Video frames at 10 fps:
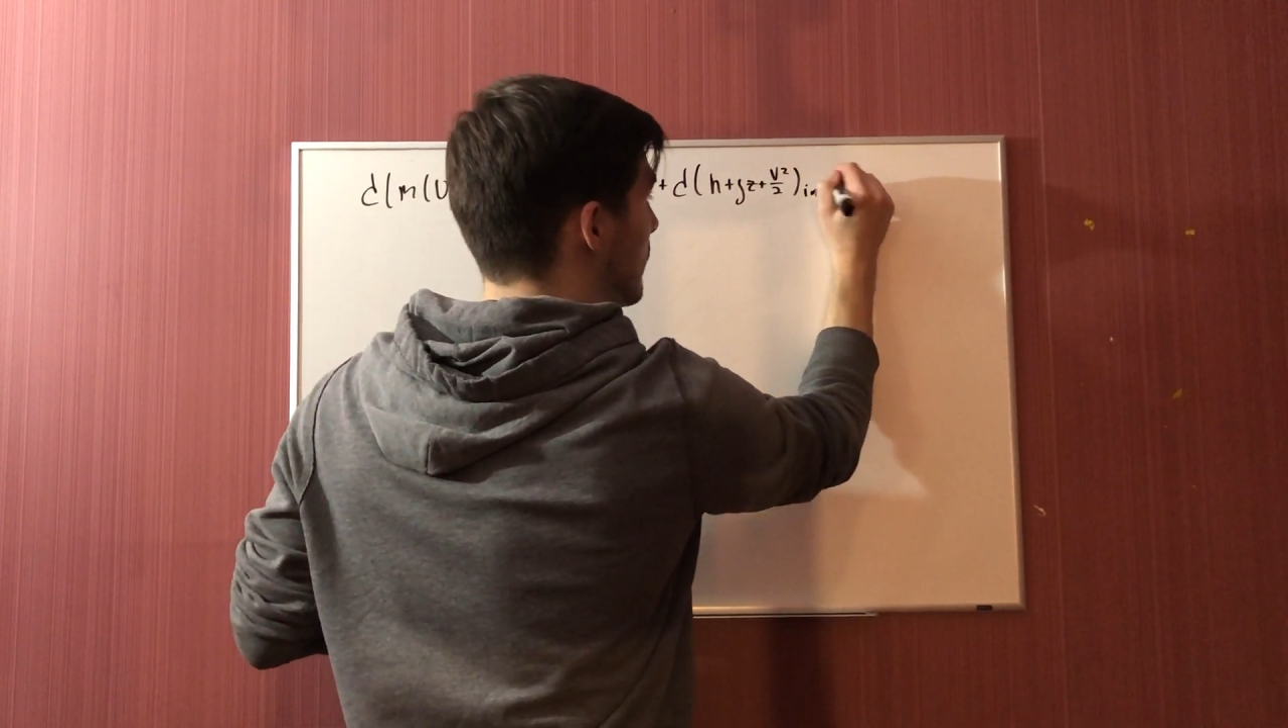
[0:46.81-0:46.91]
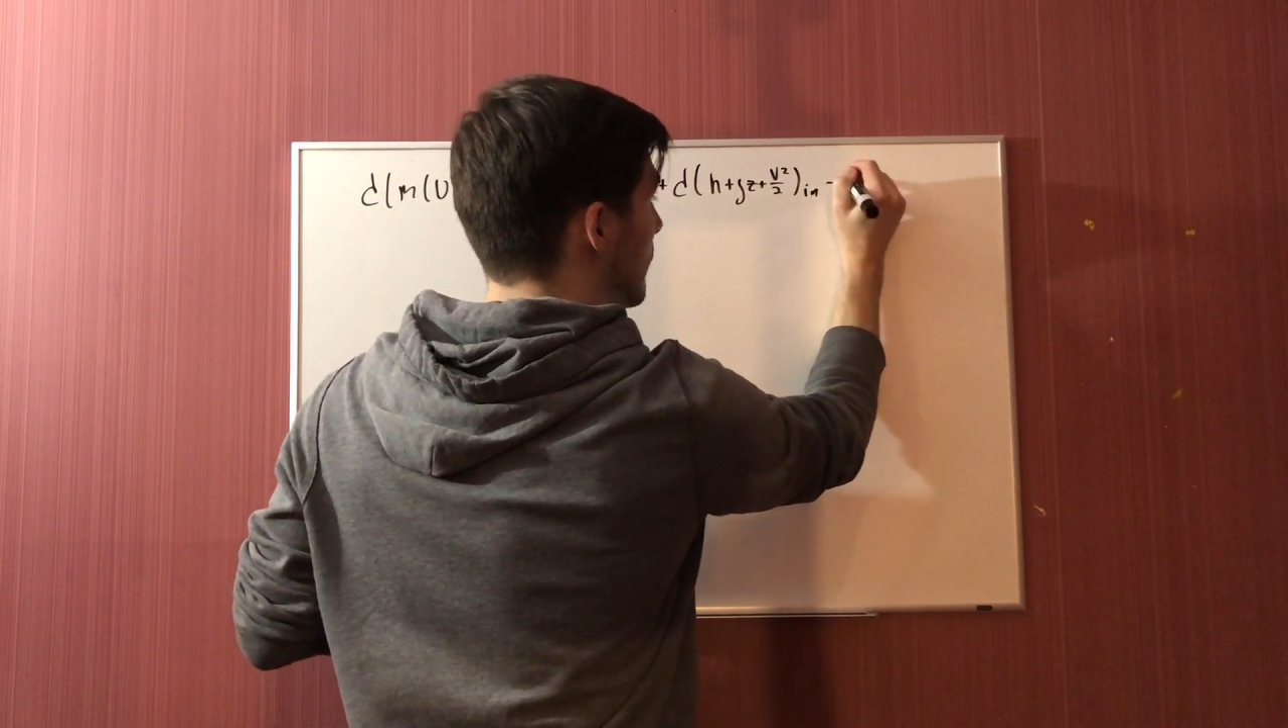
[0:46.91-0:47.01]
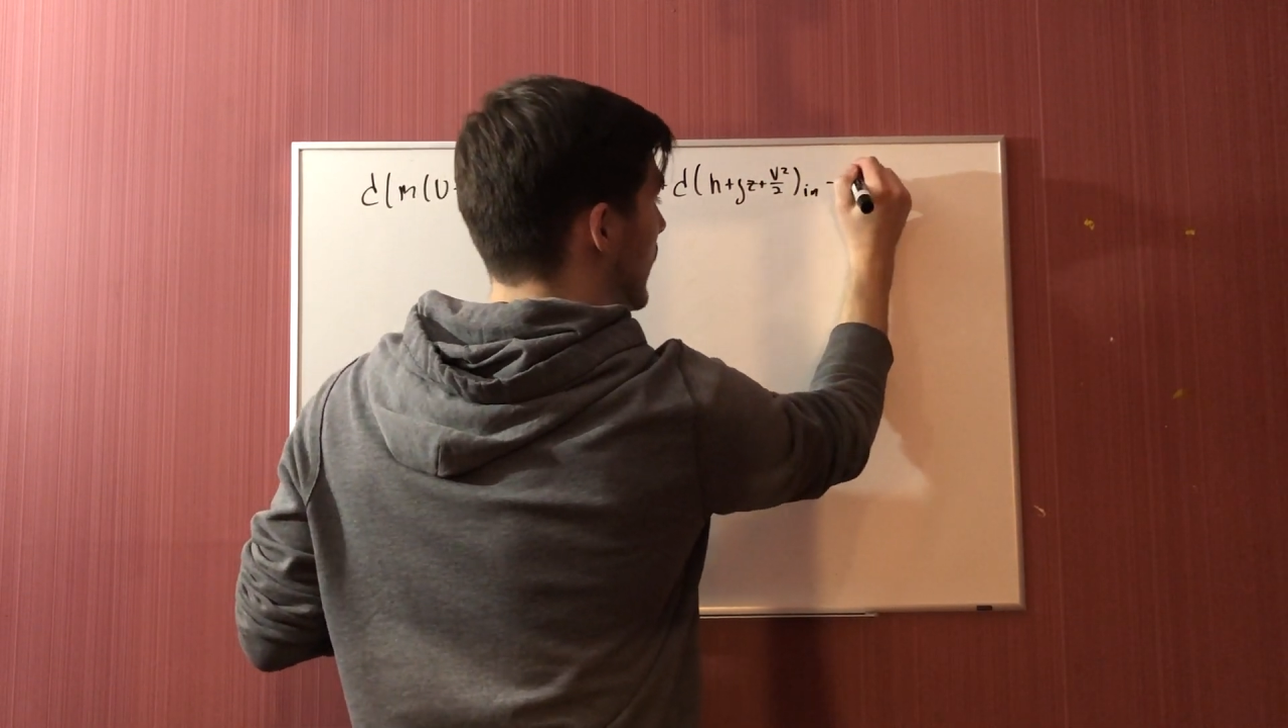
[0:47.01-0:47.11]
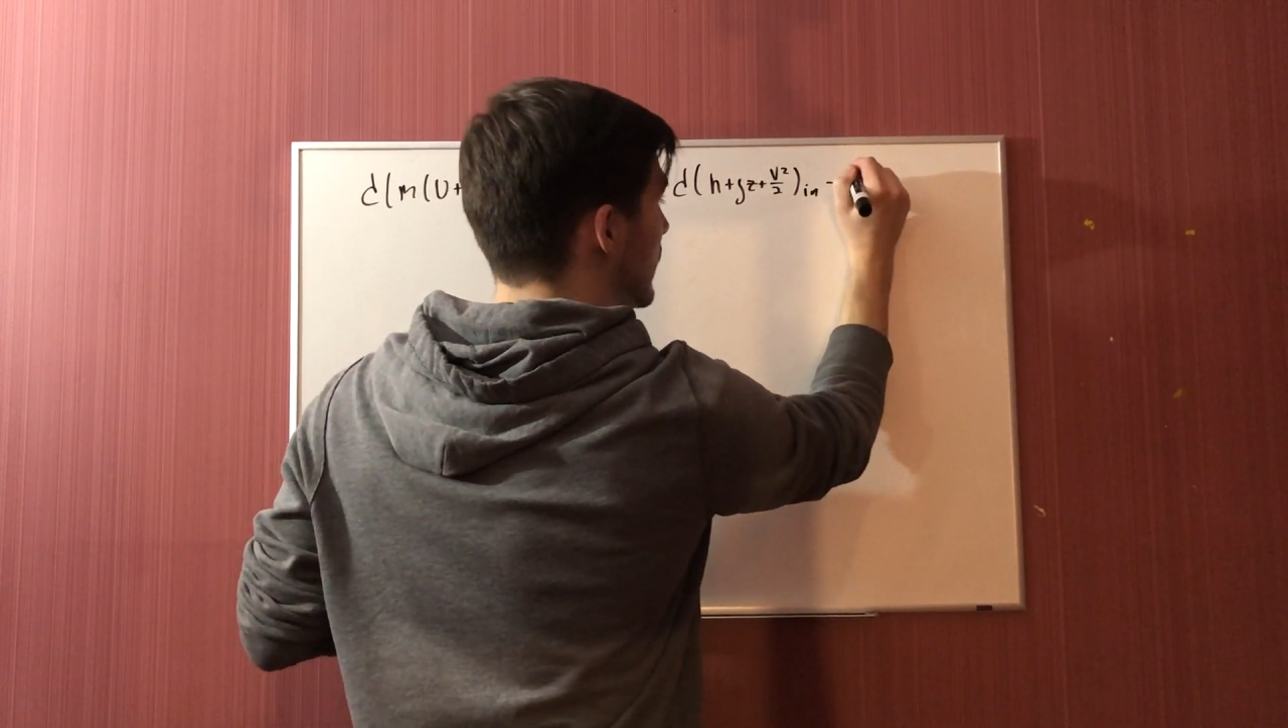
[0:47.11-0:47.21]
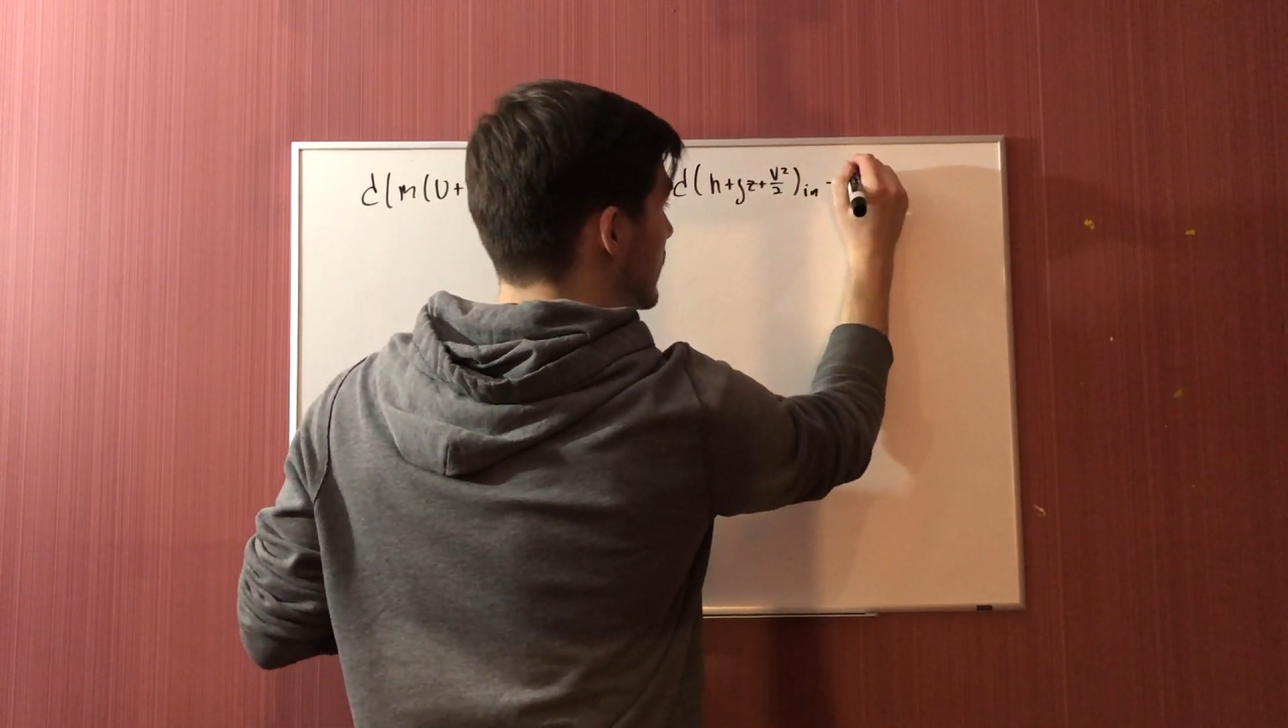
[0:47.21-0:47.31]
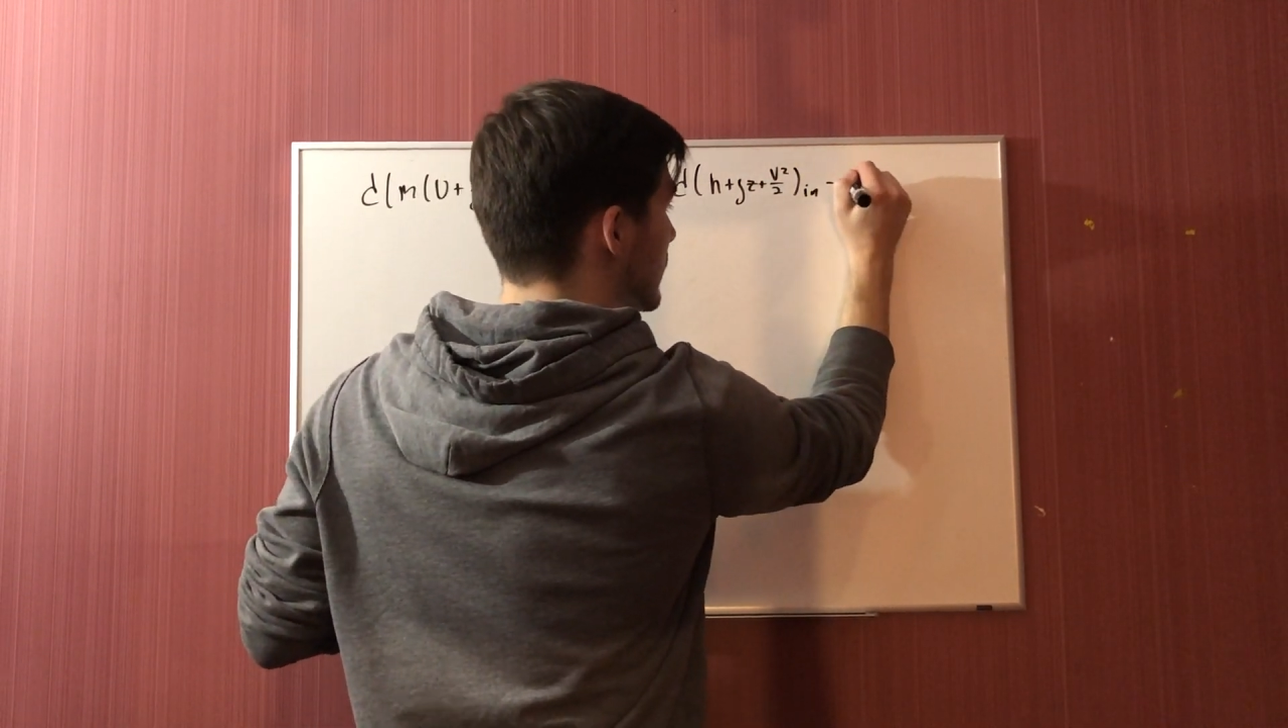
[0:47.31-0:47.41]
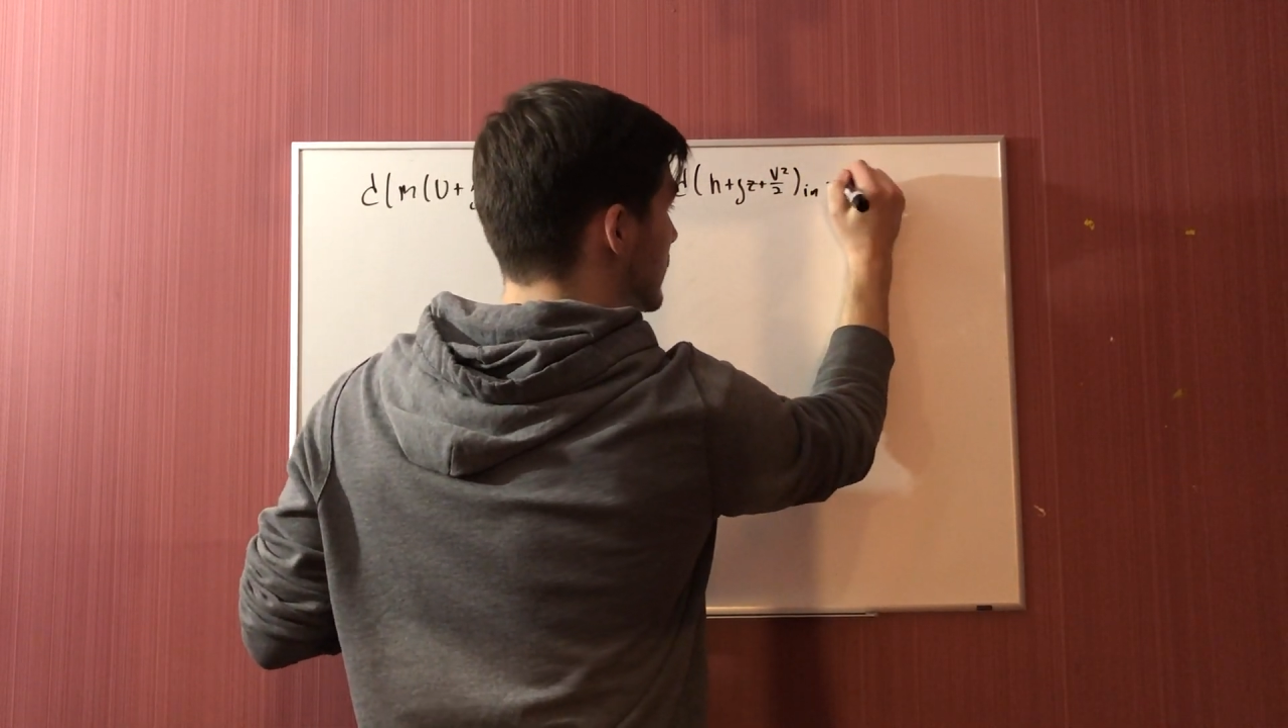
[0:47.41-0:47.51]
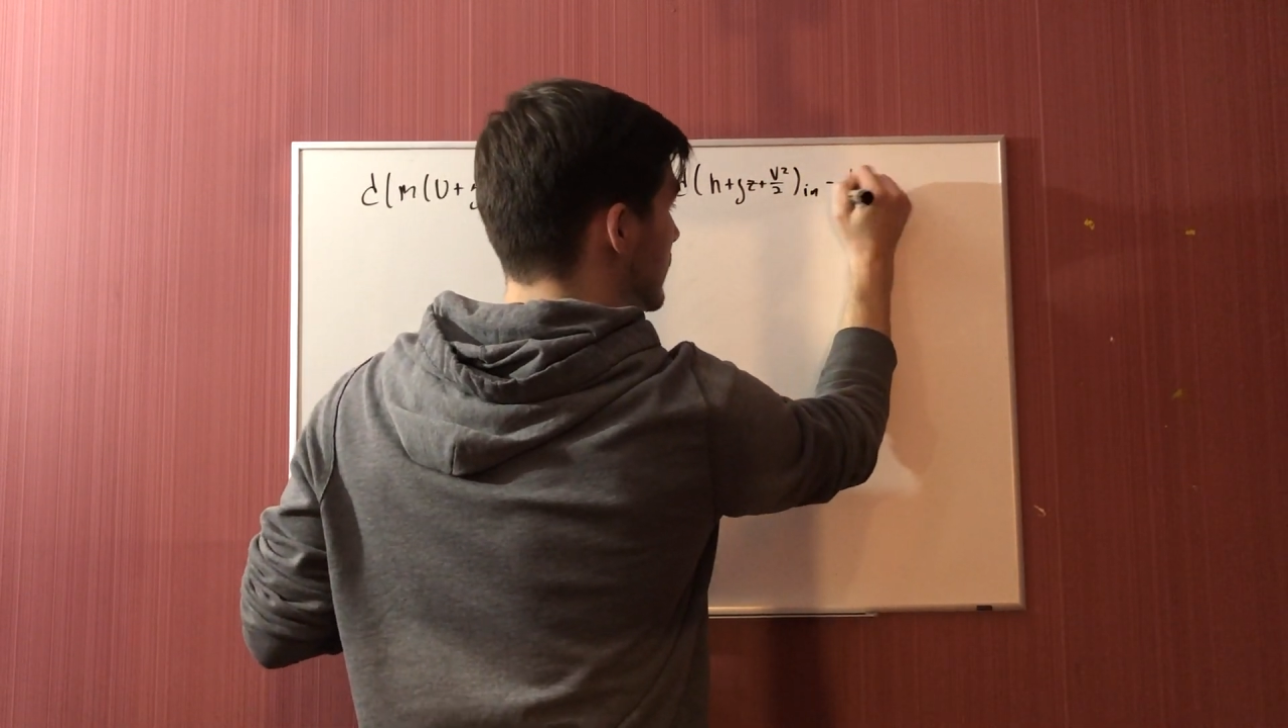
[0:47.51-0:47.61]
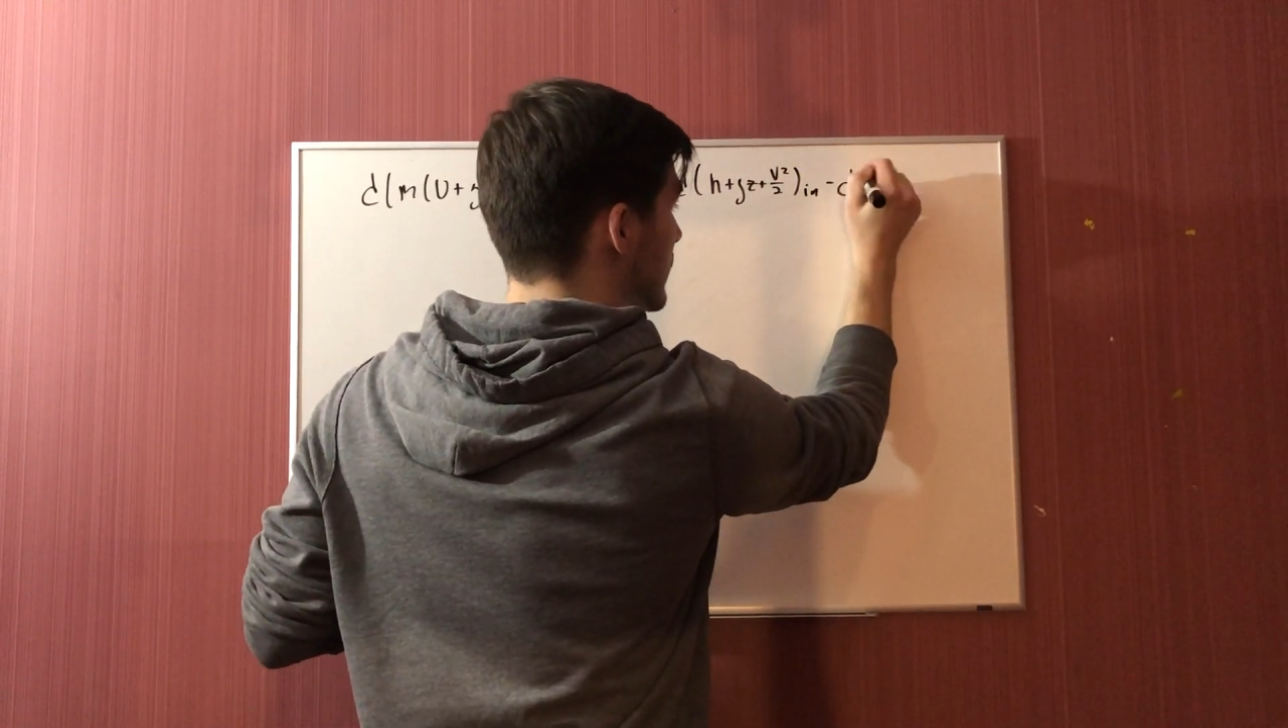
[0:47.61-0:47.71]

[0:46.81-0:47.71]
minus